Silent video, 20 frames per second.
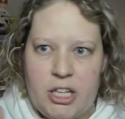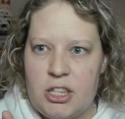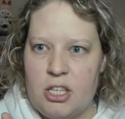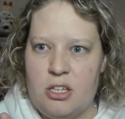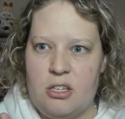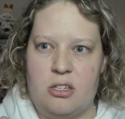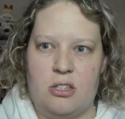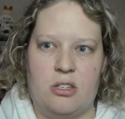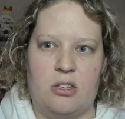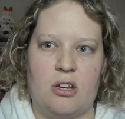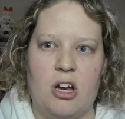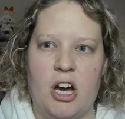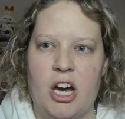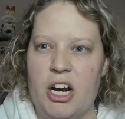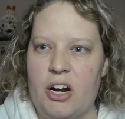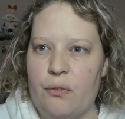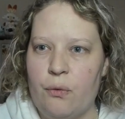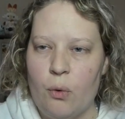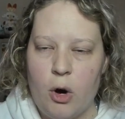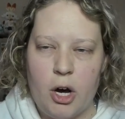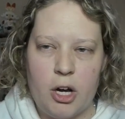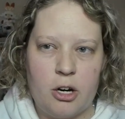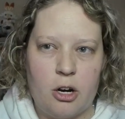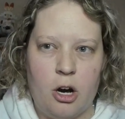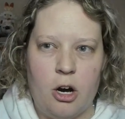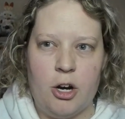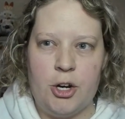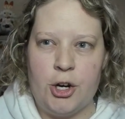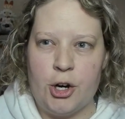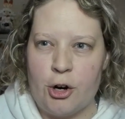this kind of wand
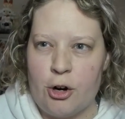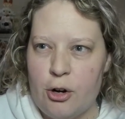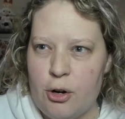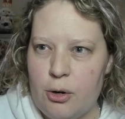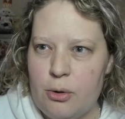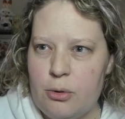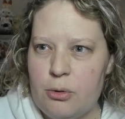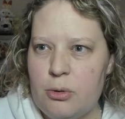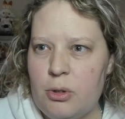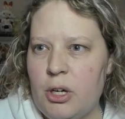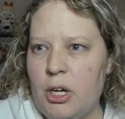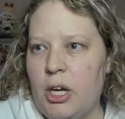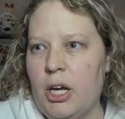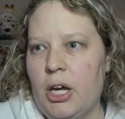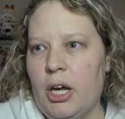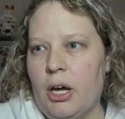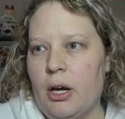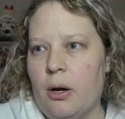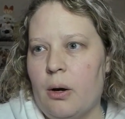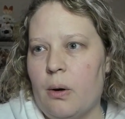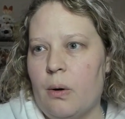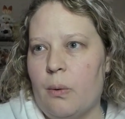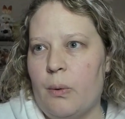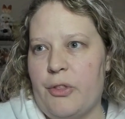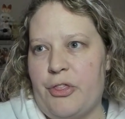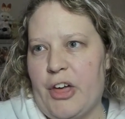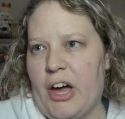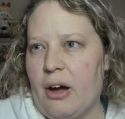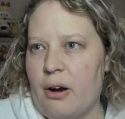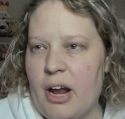on your own
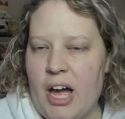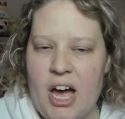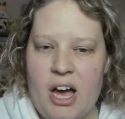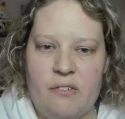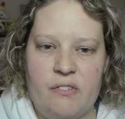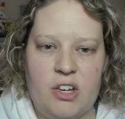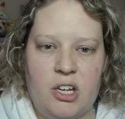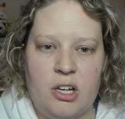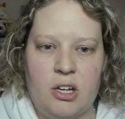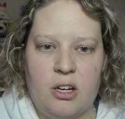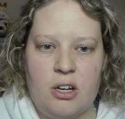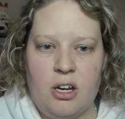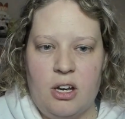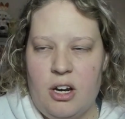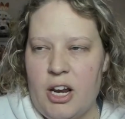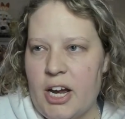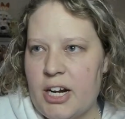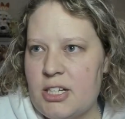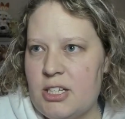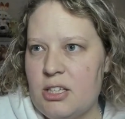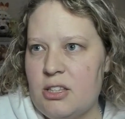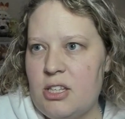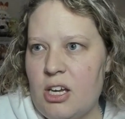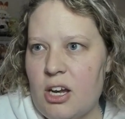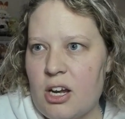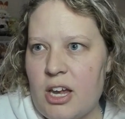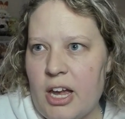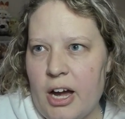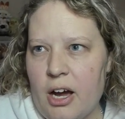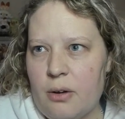without having connected the
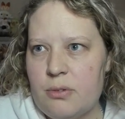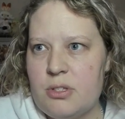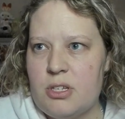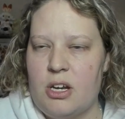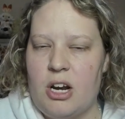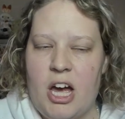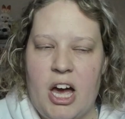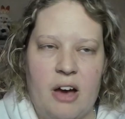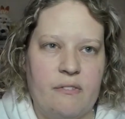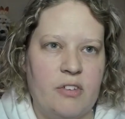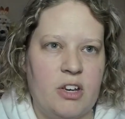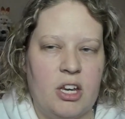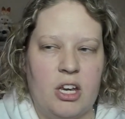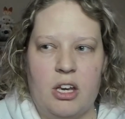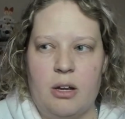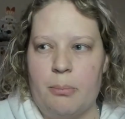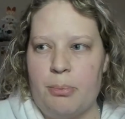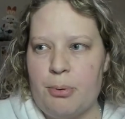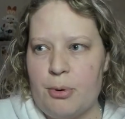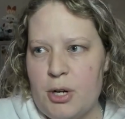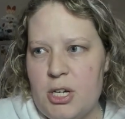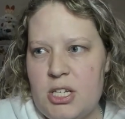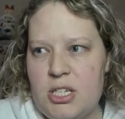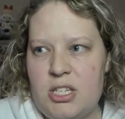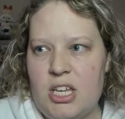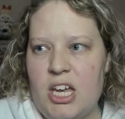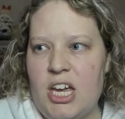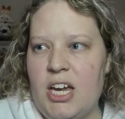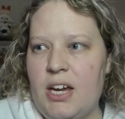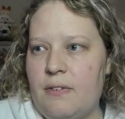accounts and having it
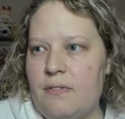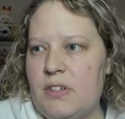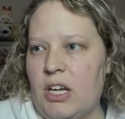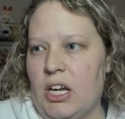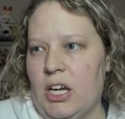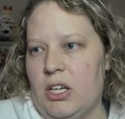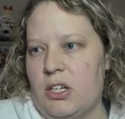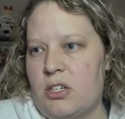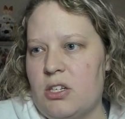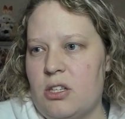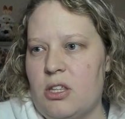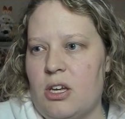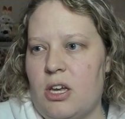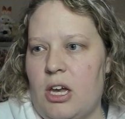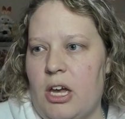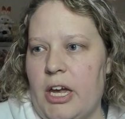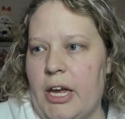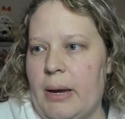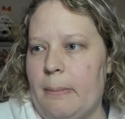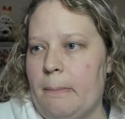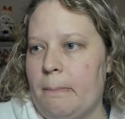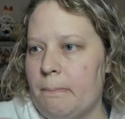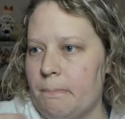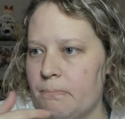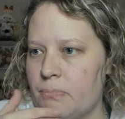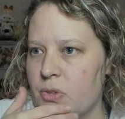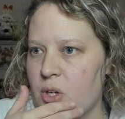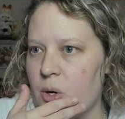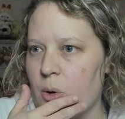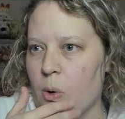pre-saved into the game,
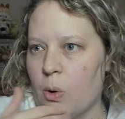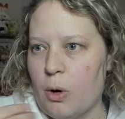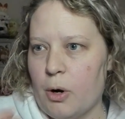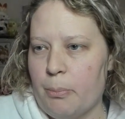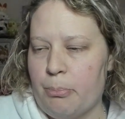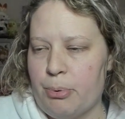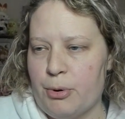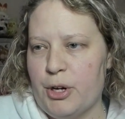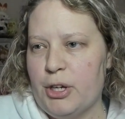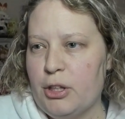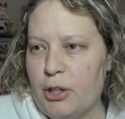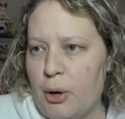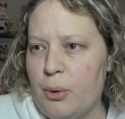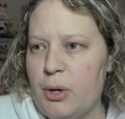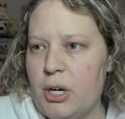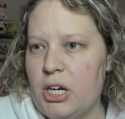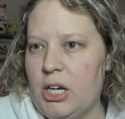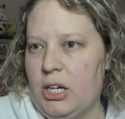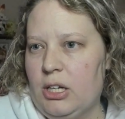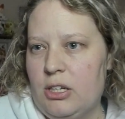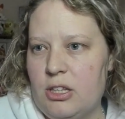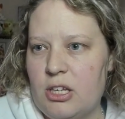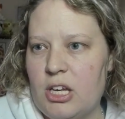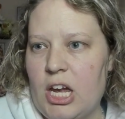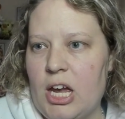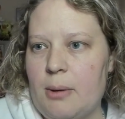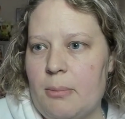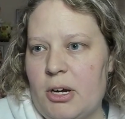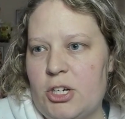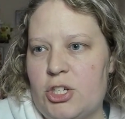or preloaded into the
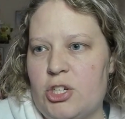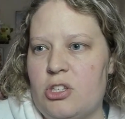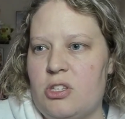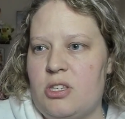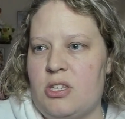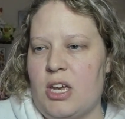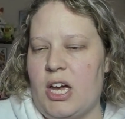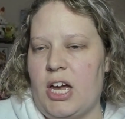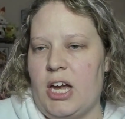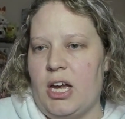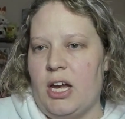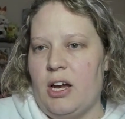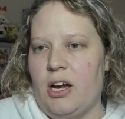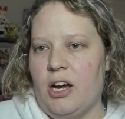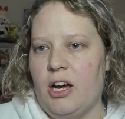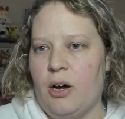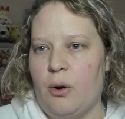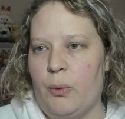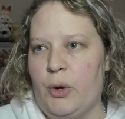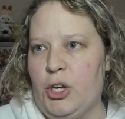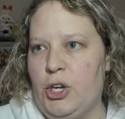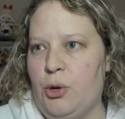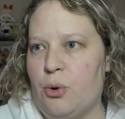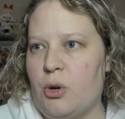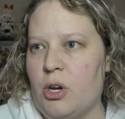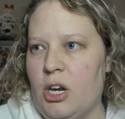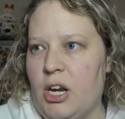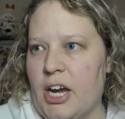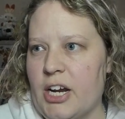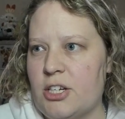game, I should say, when you
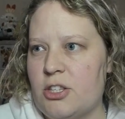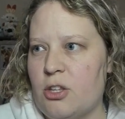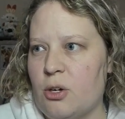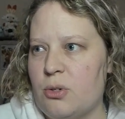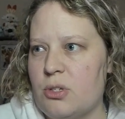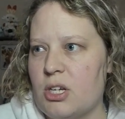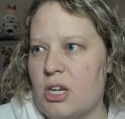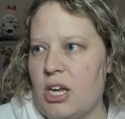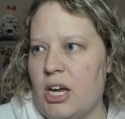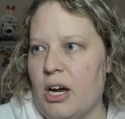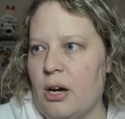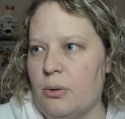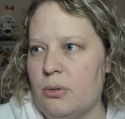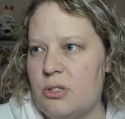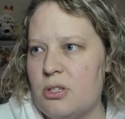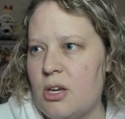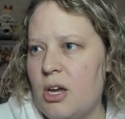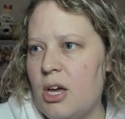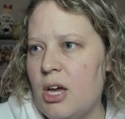connect those accounts.